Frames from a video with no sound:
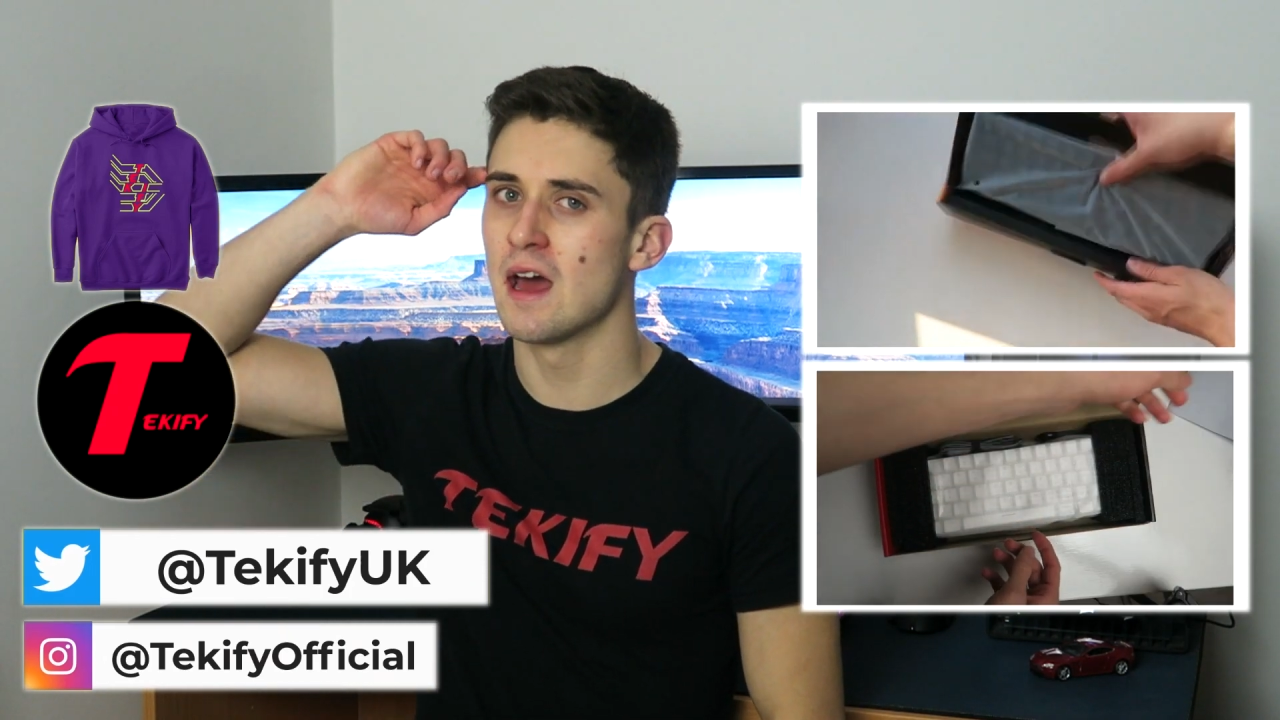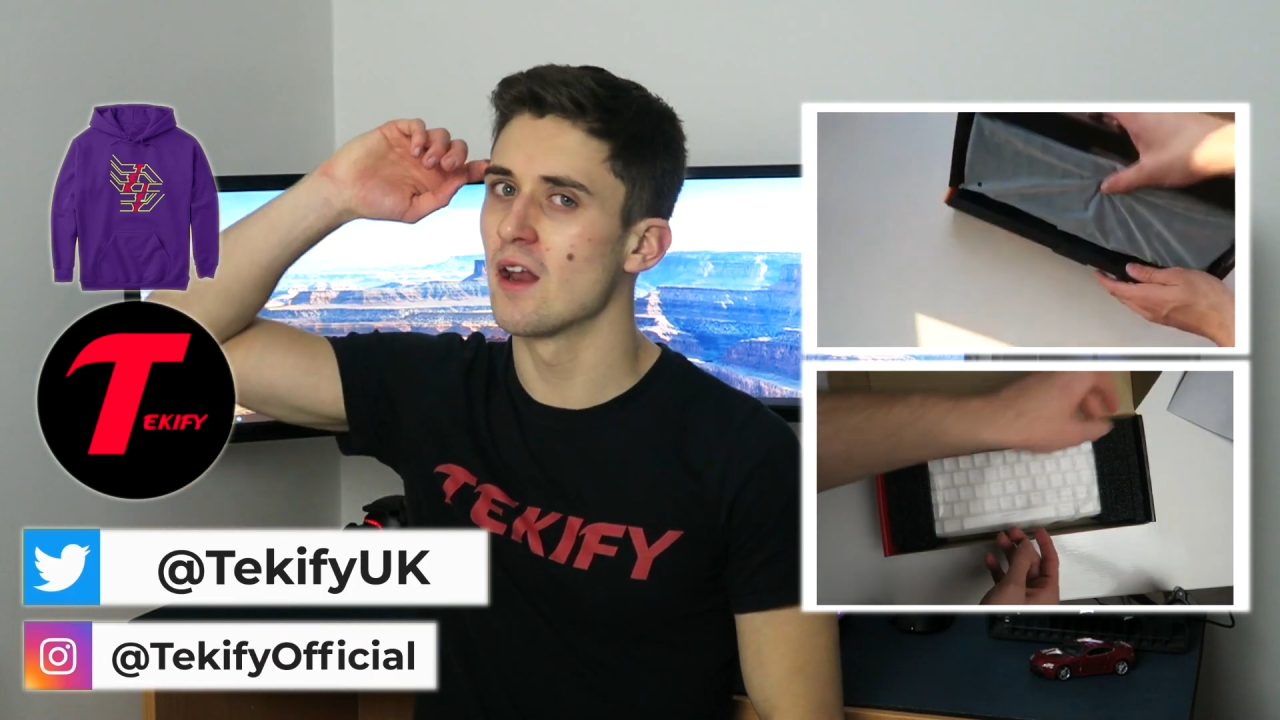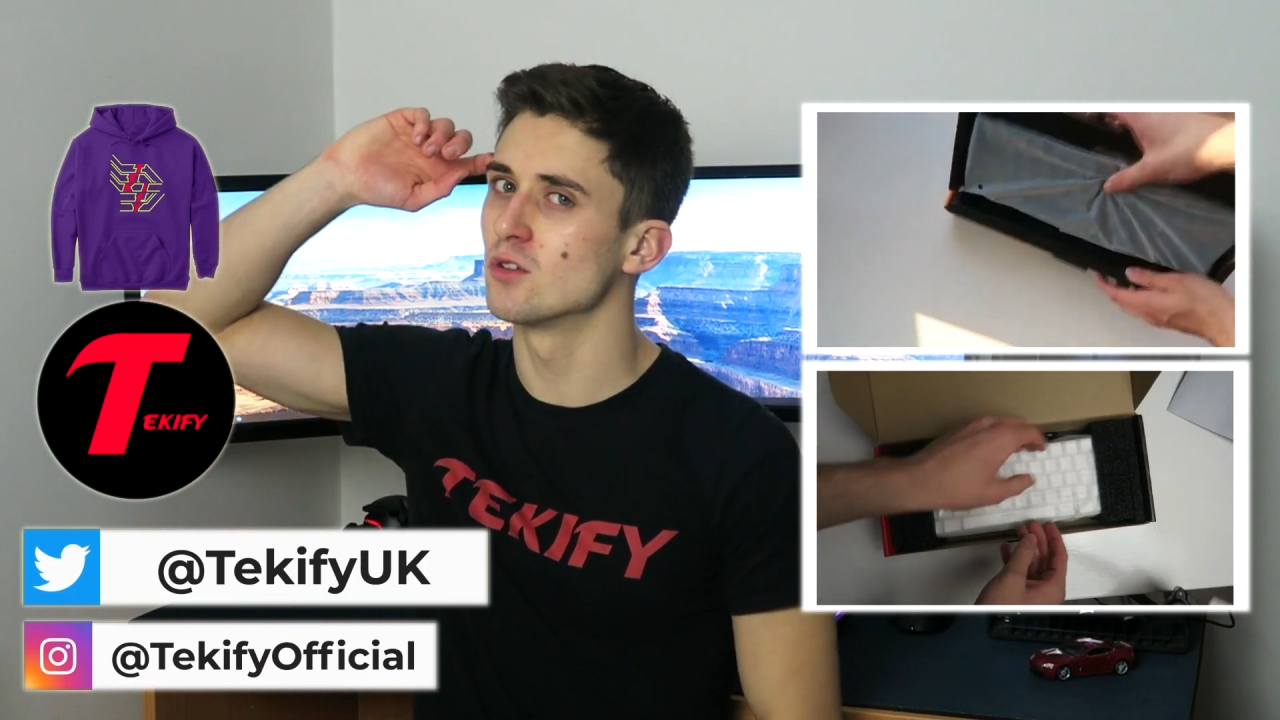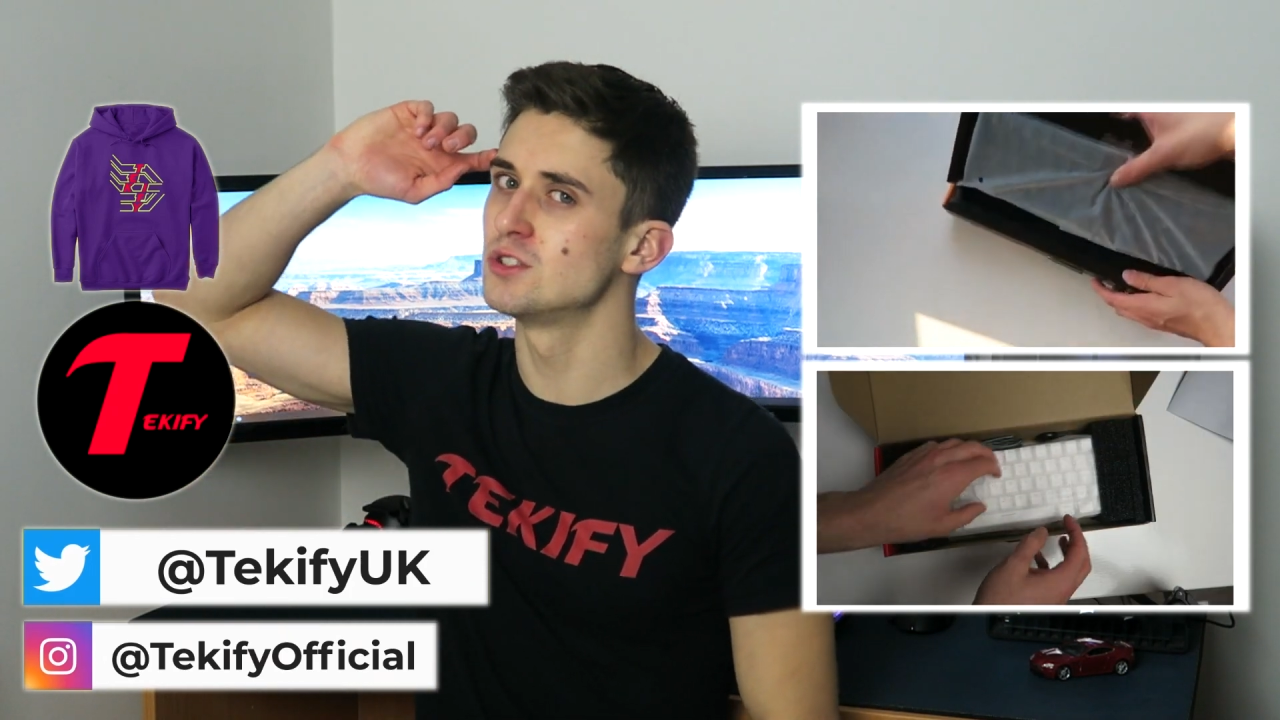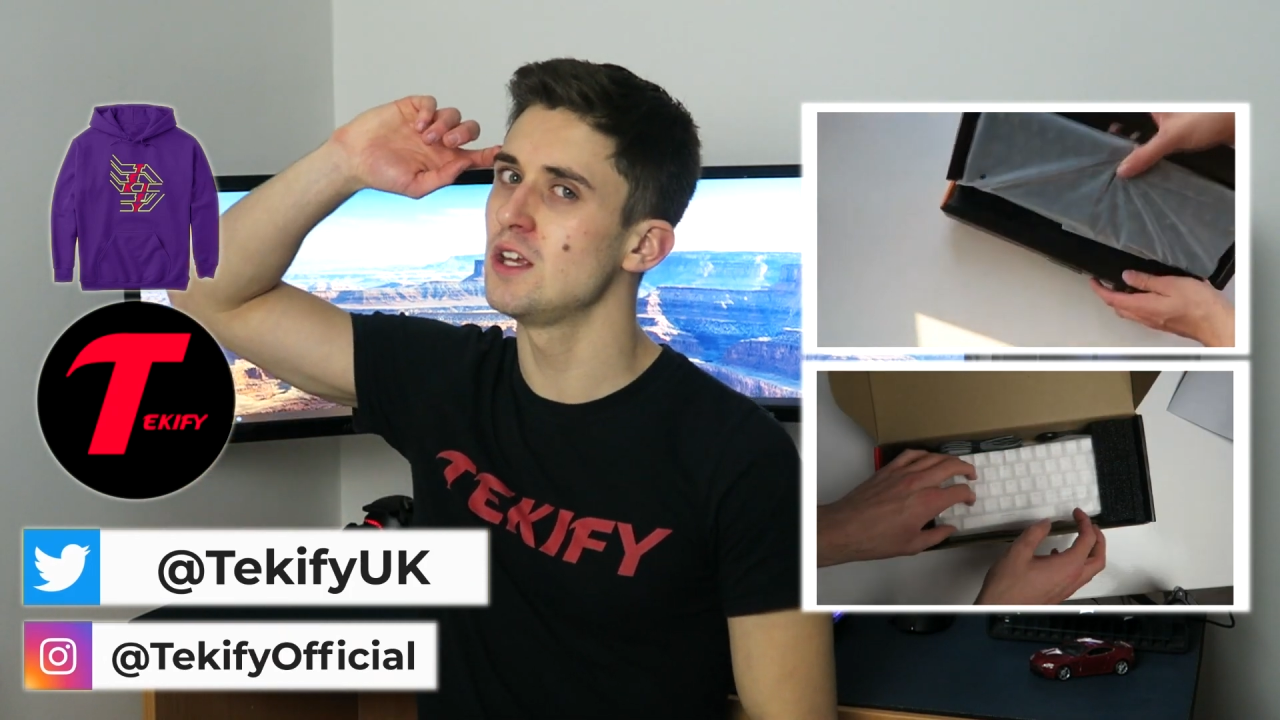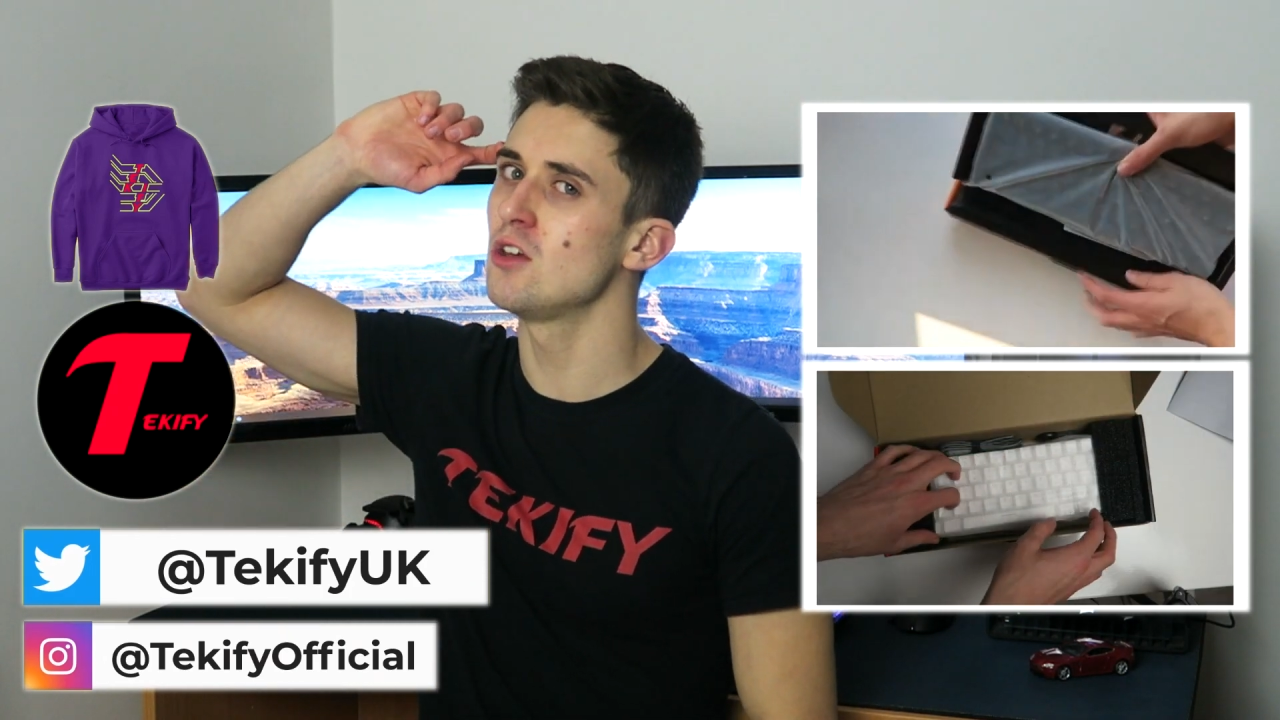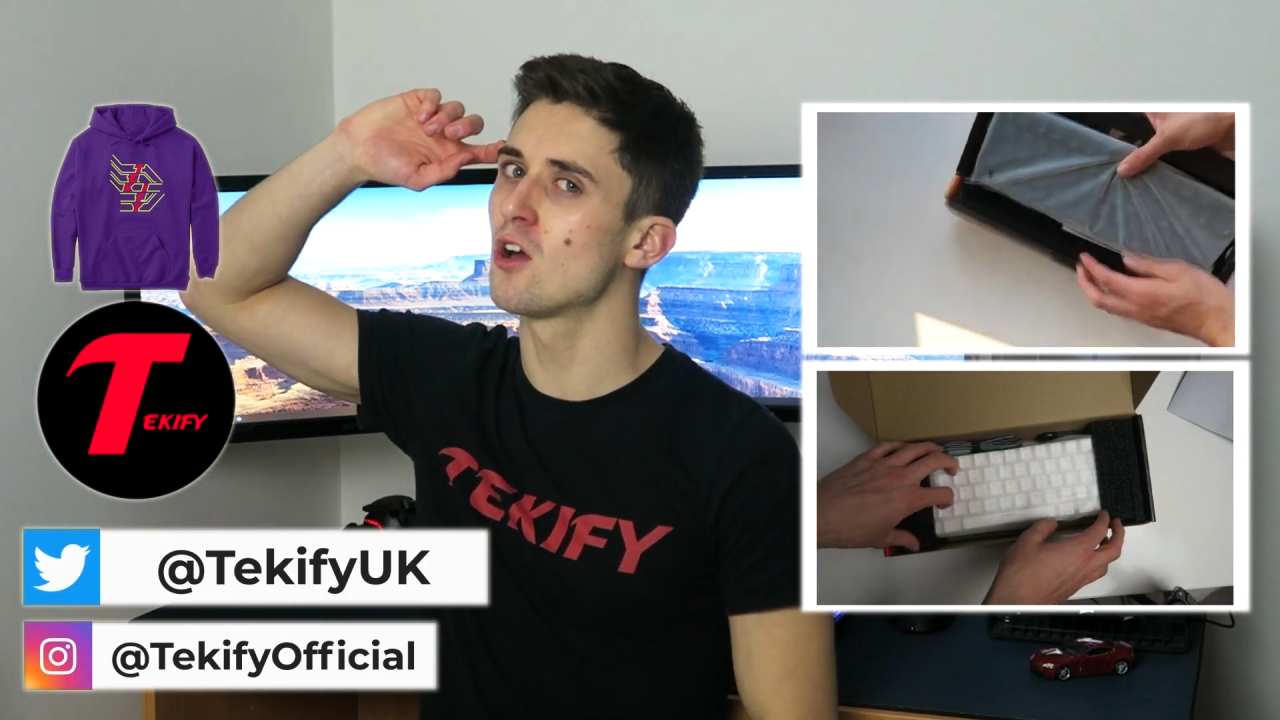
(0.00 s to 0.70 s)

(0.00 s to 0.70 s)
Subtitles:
and I'll see you